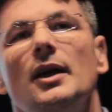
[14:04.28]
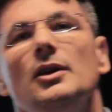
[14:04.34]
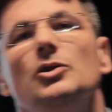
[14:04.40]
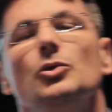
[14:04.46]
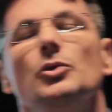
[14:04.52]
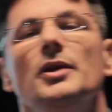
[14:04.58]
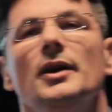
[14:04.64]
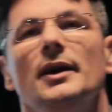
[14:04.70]

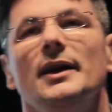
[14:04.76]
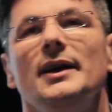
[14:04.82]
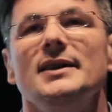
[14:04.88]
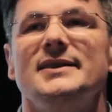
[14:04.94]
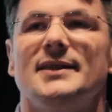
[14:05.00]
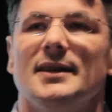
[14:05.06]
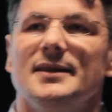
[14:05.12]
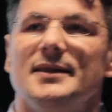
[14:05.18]
to the
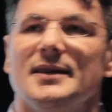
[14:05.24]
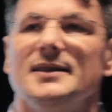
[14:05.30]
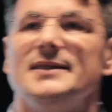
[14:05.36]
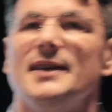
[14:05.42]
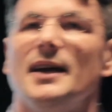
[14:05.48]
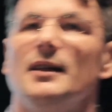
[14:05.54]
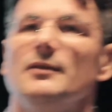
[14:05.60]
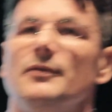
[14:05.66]
instance
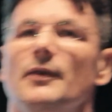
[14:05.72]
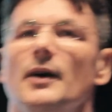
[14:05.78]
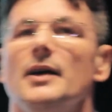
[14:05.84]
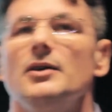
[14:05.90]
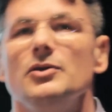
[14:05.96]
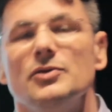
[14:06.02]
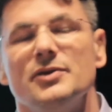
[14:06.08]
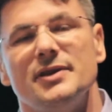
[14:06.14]
itself
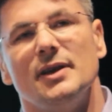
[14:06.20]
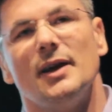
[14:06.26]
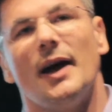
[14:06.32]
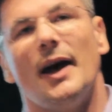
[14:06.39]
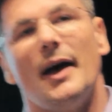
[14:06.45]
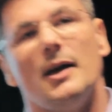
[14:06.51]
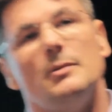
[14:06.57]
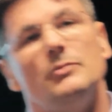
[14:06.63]
via using
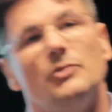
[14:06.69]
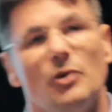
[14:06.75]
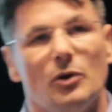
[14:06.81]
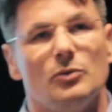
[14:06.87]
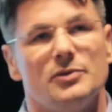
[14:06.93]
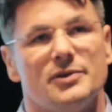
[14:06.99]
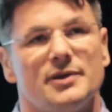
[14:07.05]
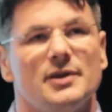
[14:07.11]
IAM
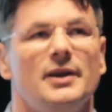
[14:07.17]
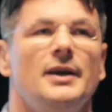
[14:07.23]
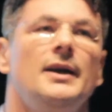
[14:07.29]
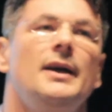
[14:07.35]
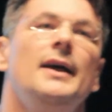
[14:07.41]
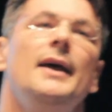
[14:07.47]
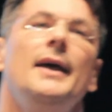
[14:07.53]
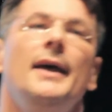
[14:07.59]
roles.
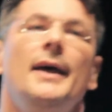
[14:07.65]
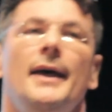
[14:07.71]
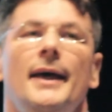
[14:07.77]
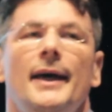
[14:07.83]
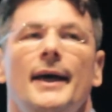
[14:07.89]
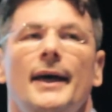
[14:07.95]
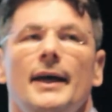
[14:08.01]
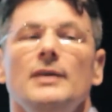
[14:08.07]

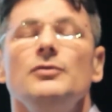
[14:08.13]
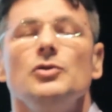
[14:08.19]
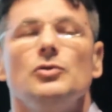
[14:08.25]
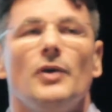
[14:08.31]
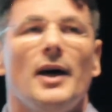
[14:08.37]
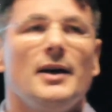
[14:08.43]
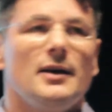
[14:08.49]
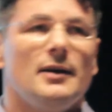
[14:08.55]
If you
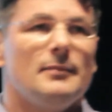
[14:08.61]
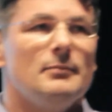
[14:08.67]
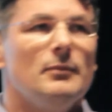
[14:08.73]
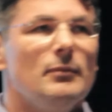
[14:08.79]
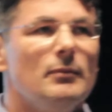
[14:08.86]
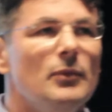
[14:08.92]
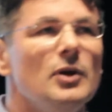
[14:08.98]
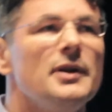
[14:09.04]
run
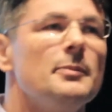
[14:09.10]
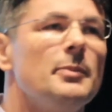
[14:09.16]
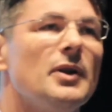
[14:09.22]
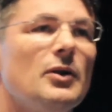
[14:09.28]
multiple